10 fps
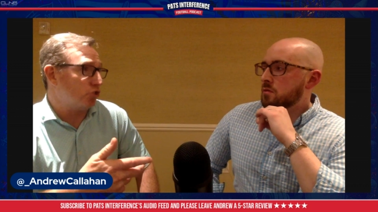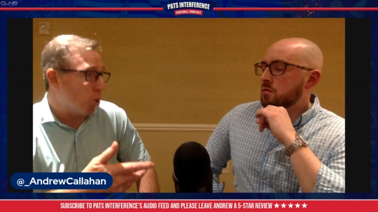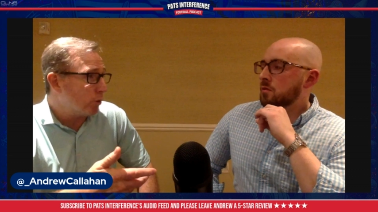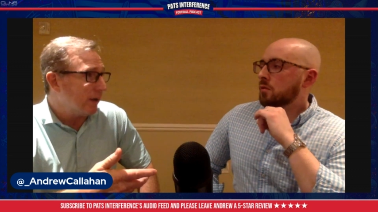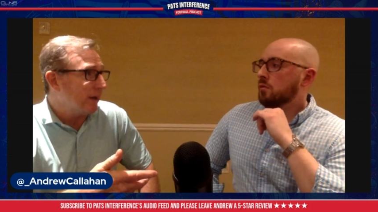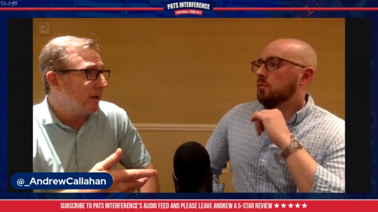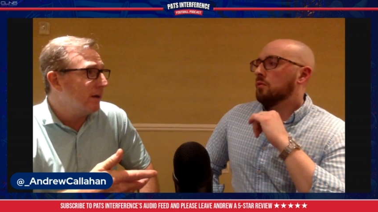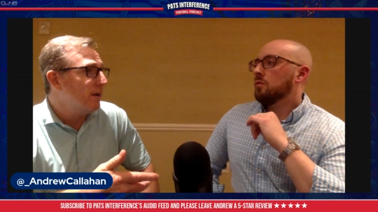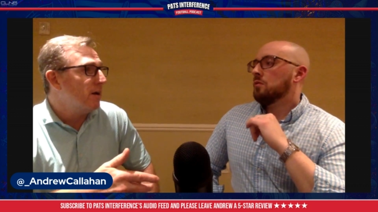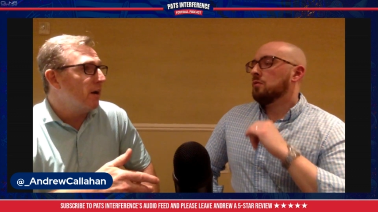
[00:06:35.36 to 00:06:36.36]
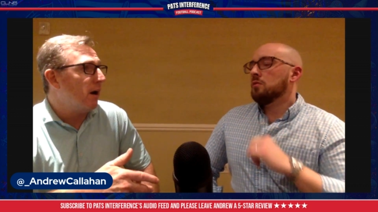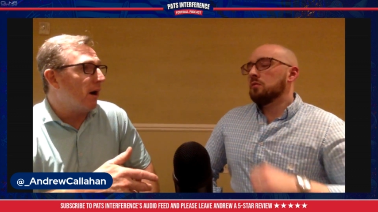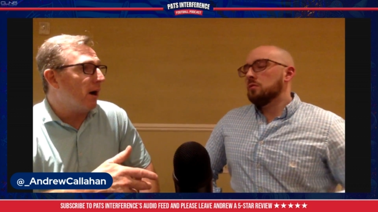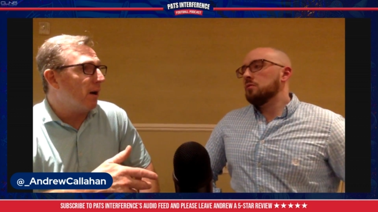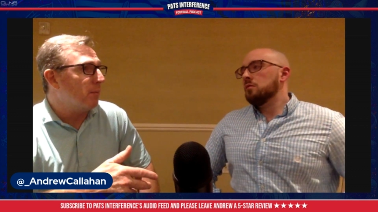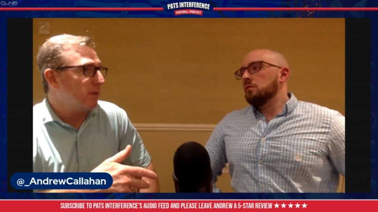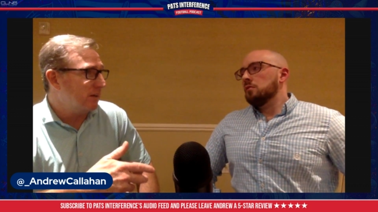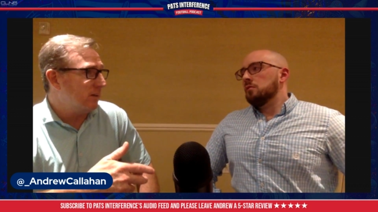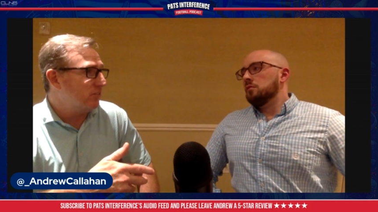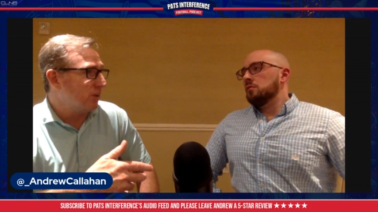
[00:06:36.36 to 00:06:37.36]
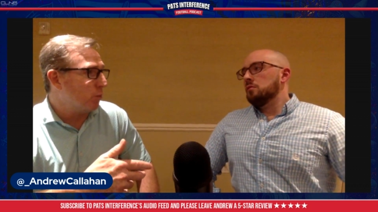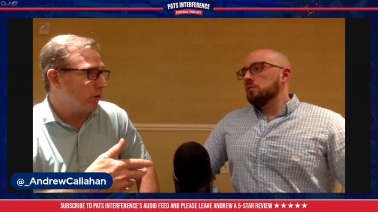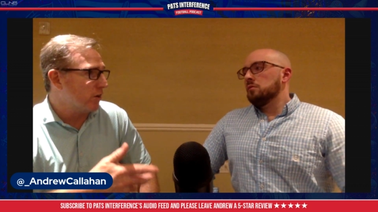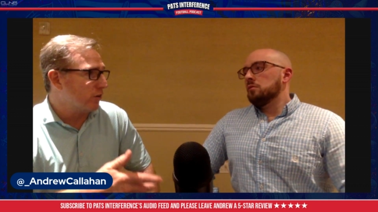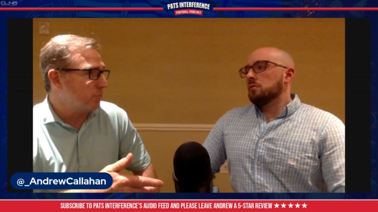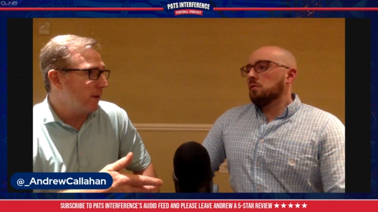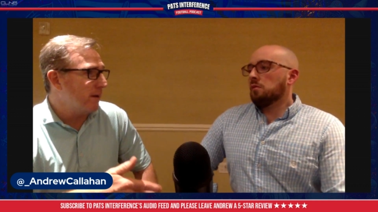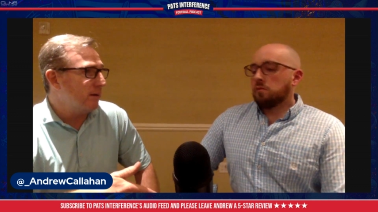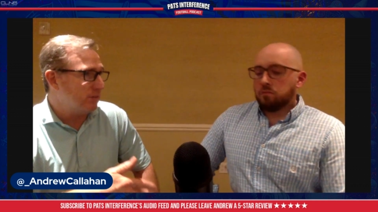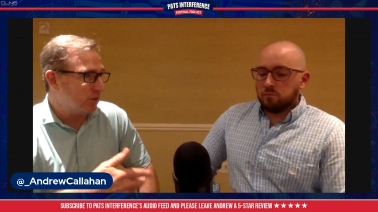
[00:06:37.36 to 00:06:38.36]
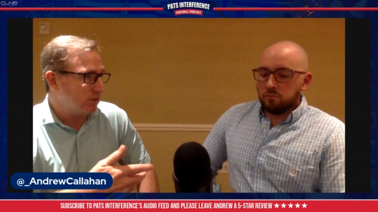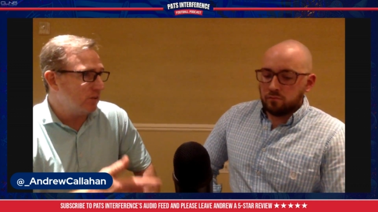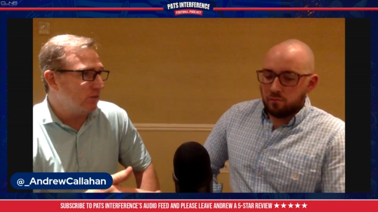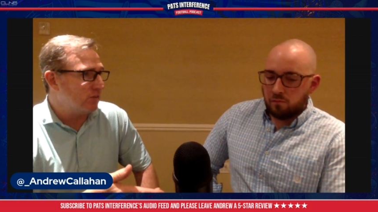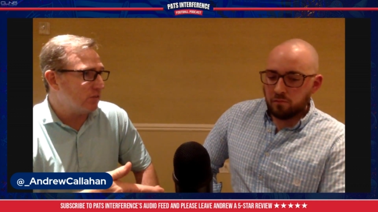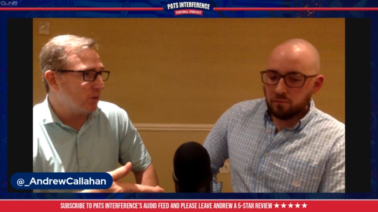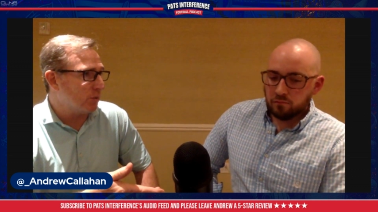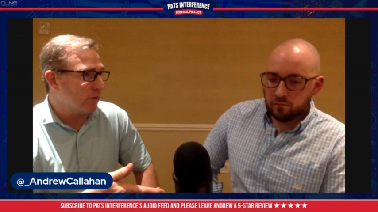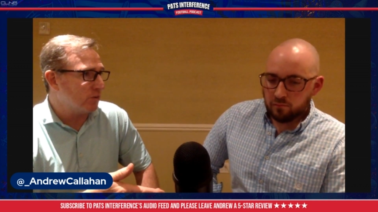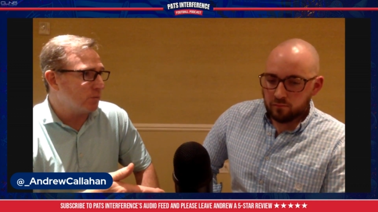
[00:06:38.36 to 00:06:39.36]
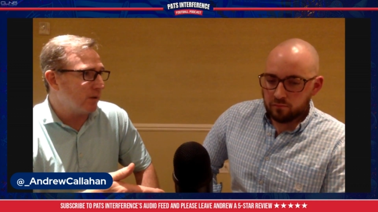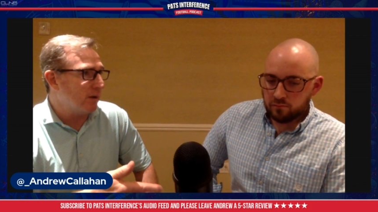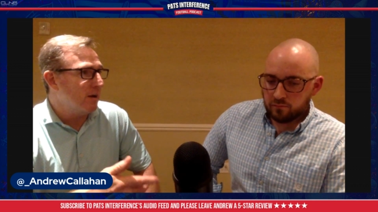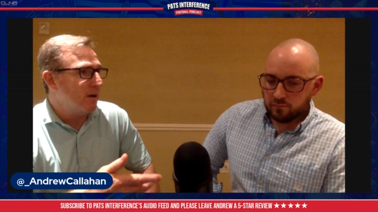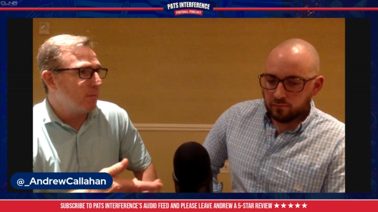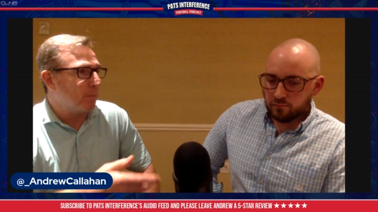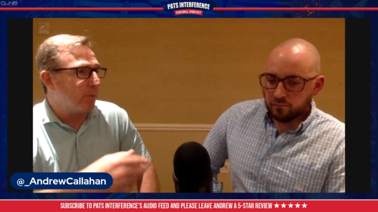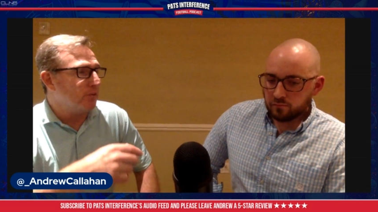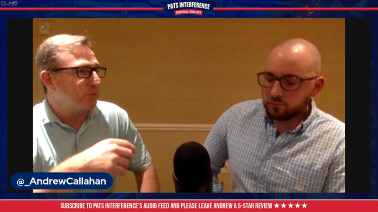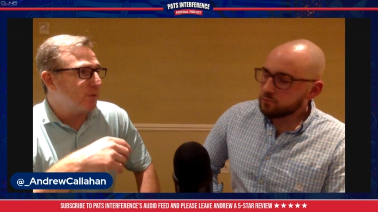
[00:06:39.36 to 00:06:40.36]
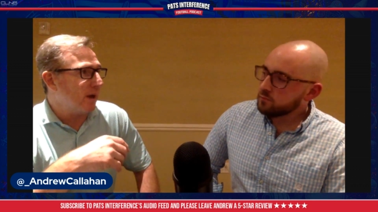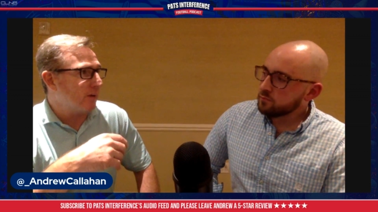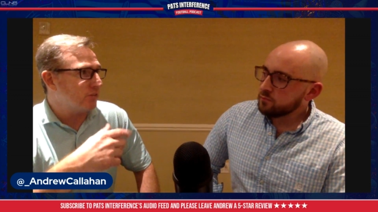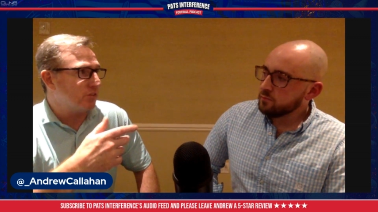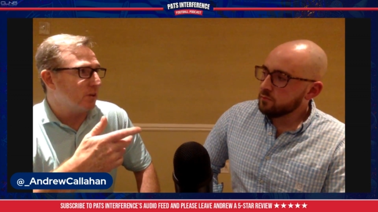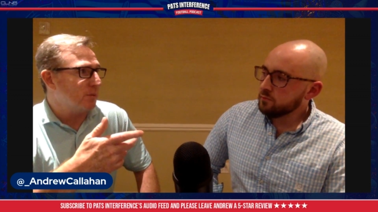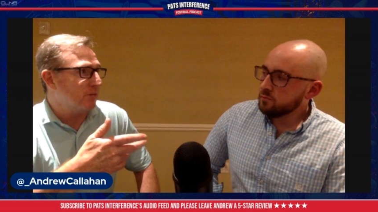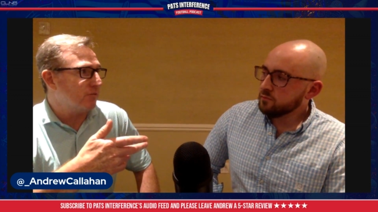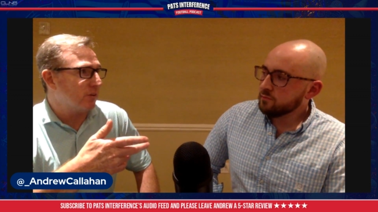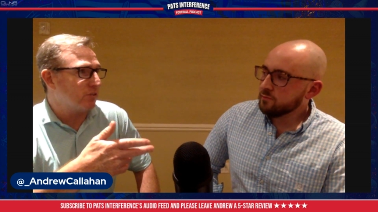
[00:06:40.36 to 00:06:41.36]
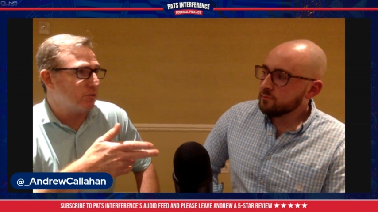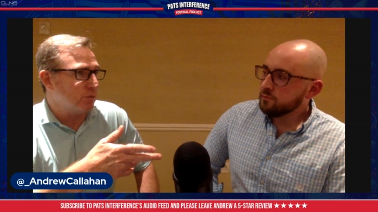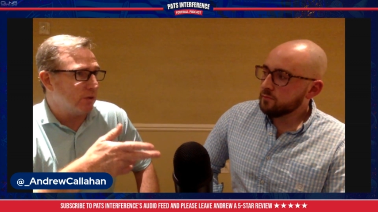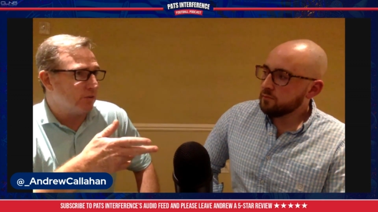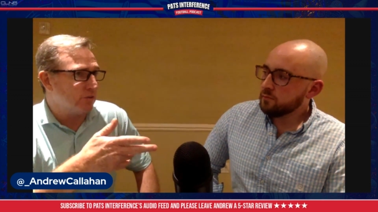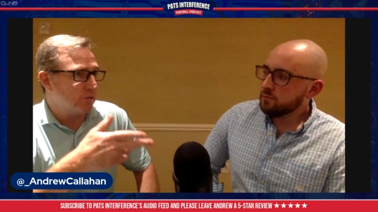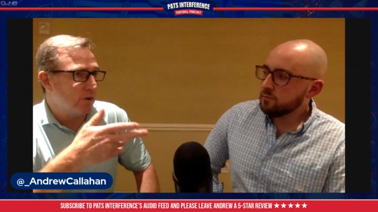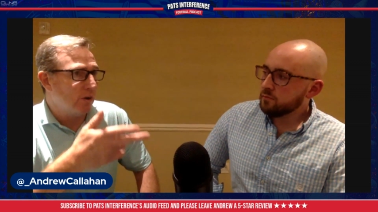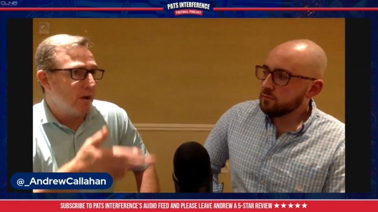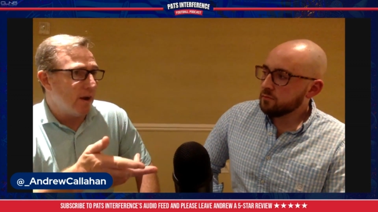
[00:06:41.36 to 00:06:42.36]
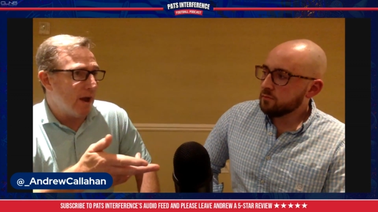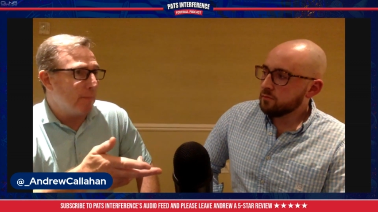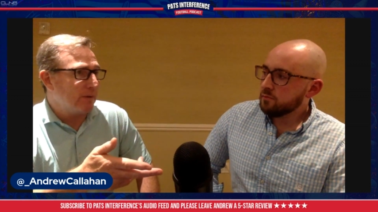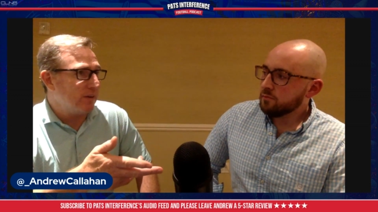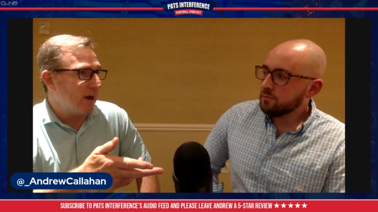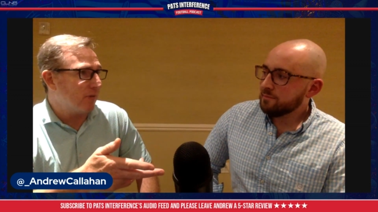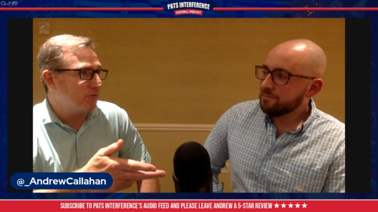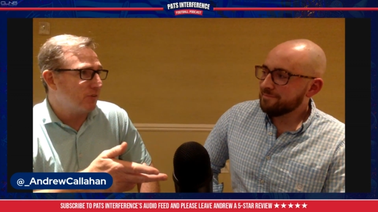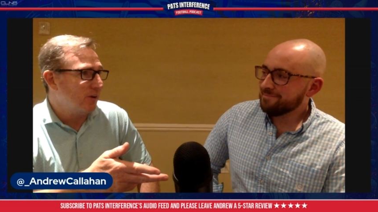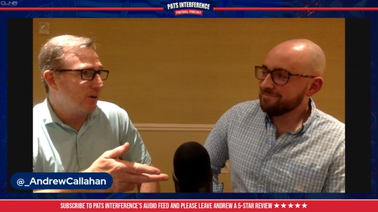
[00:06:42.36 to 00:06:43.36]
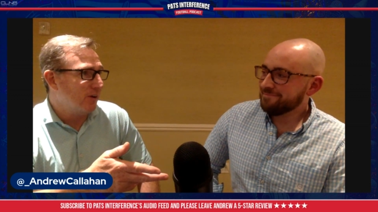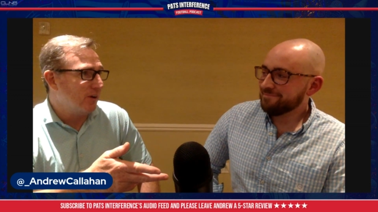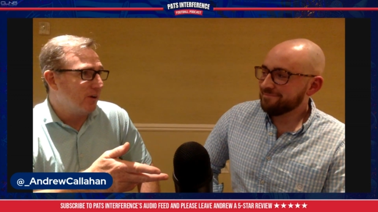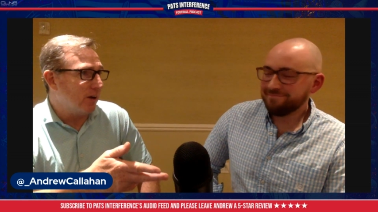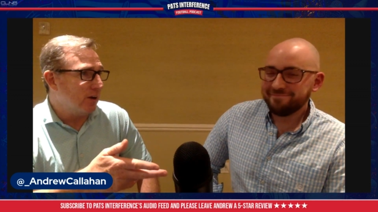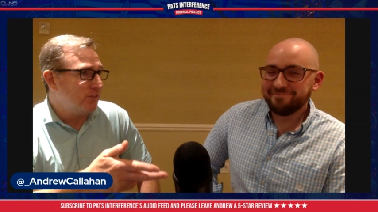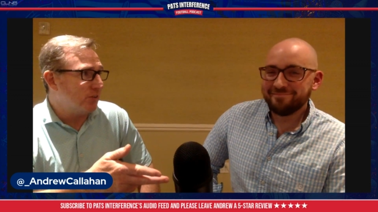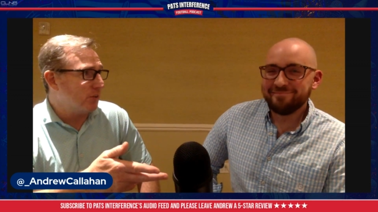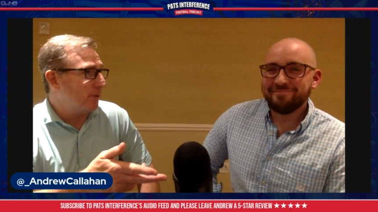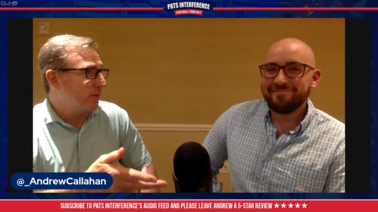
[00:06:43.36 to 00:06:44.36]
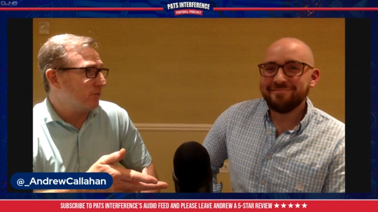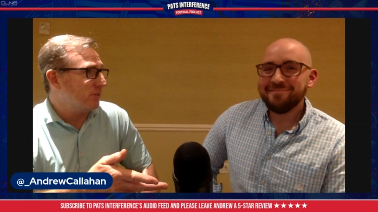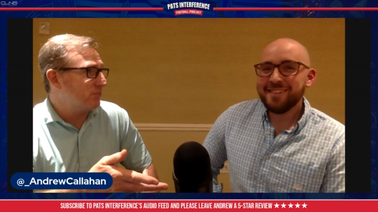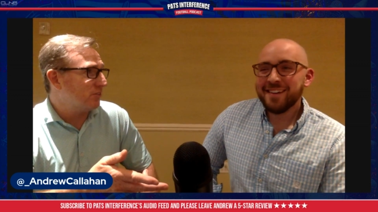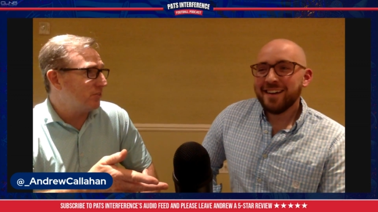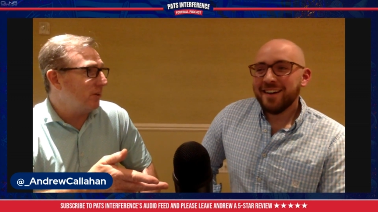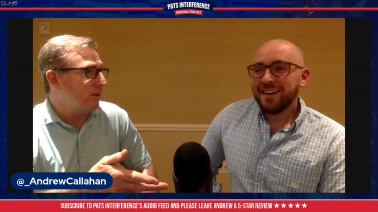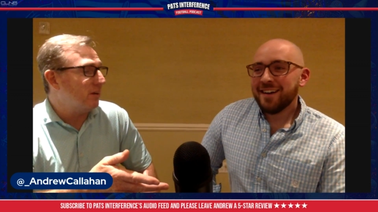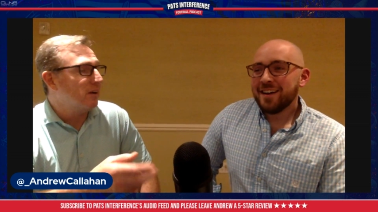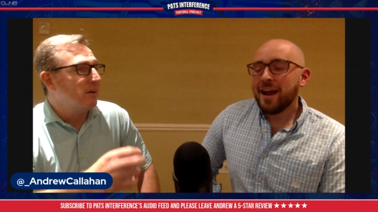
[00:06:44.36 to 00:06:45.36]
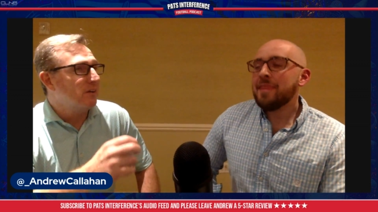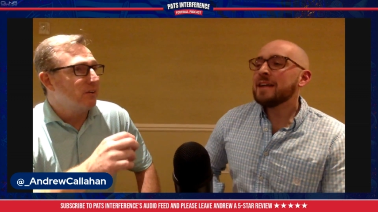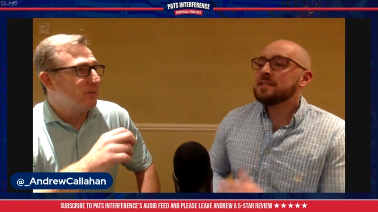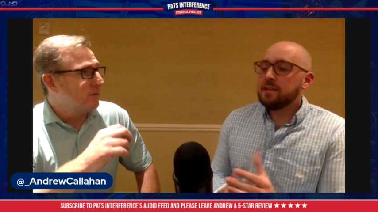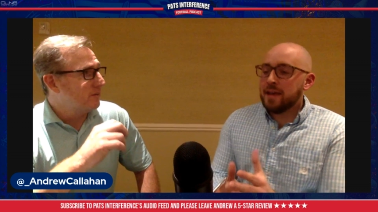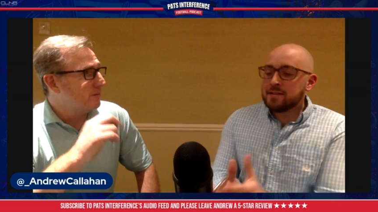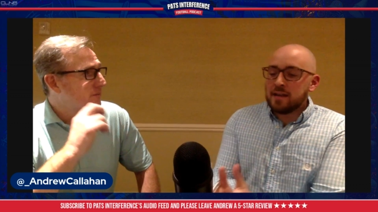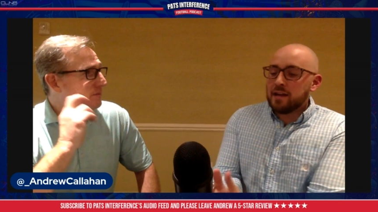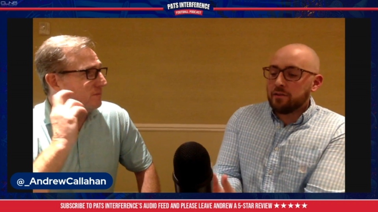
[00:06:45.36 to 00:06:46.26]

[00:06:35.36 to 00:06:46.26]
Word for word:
Speaker 1: joking. Um, he did say we're going to spend. He's continued to say we're going to spend, but burn some cash is going to be affixed to his epitaph until the Patriots succeed
Speaker 2: and that's that's not